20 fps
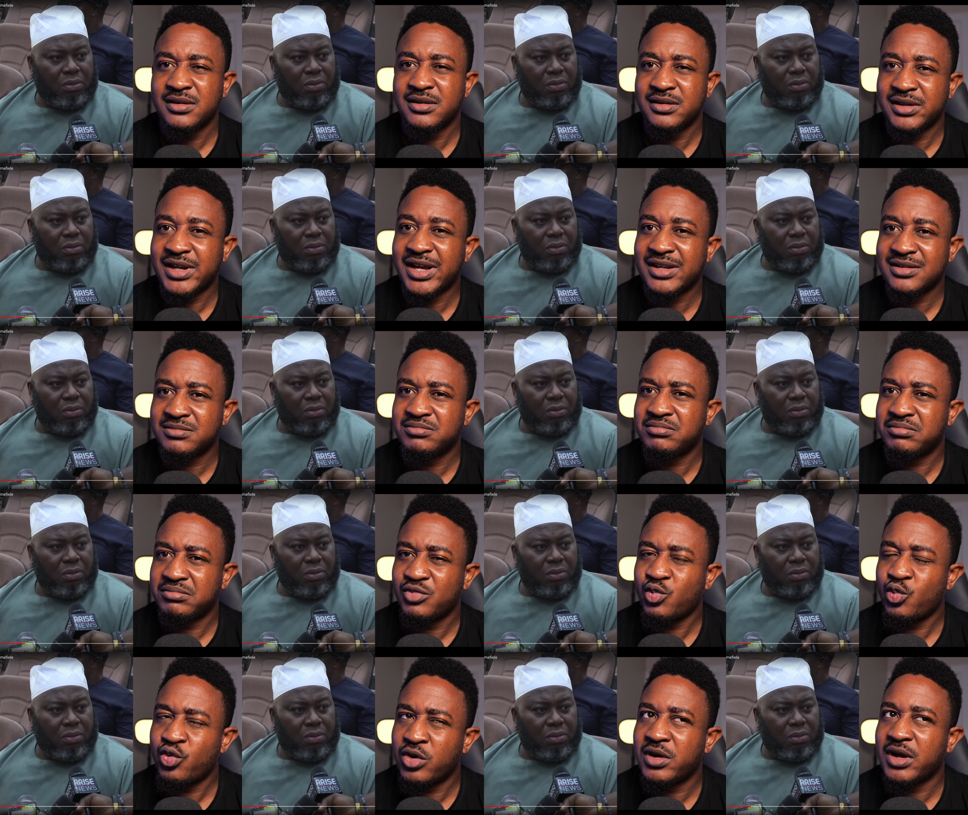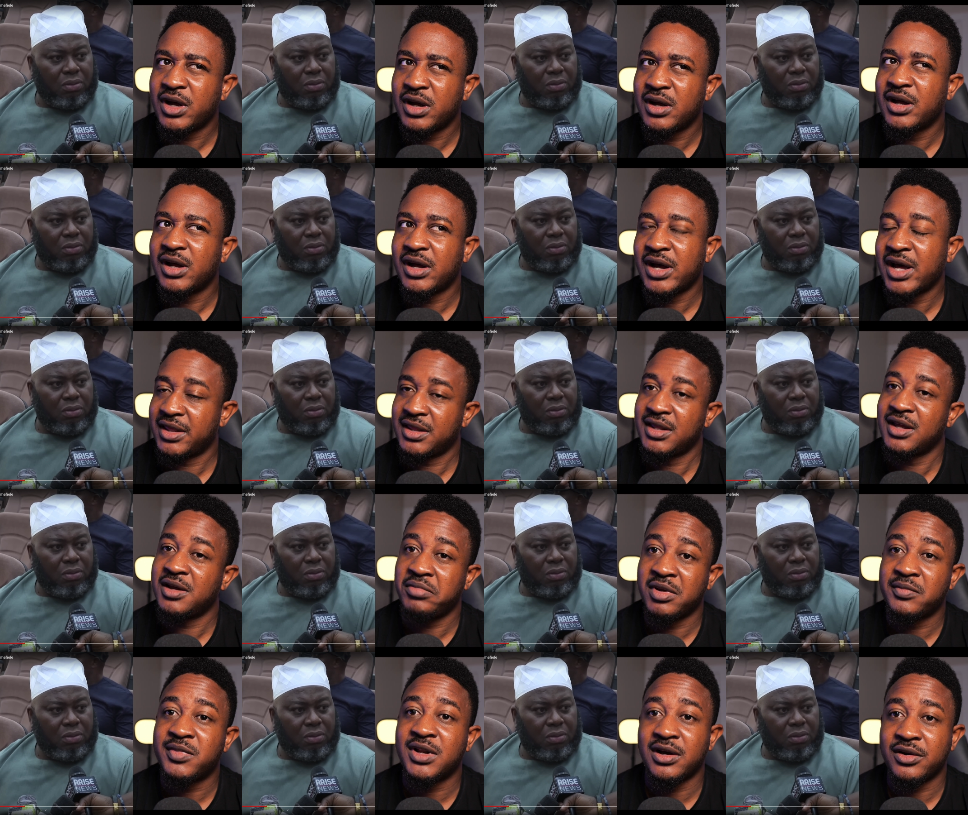Speaker 1: That's what I think
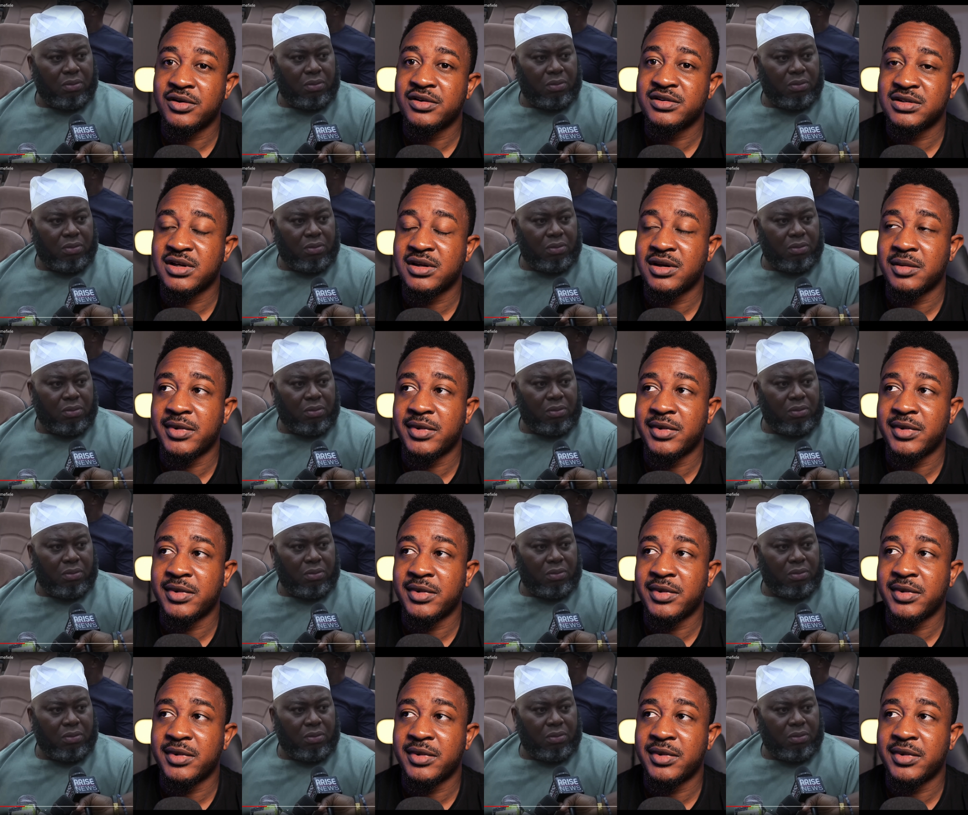people are concerned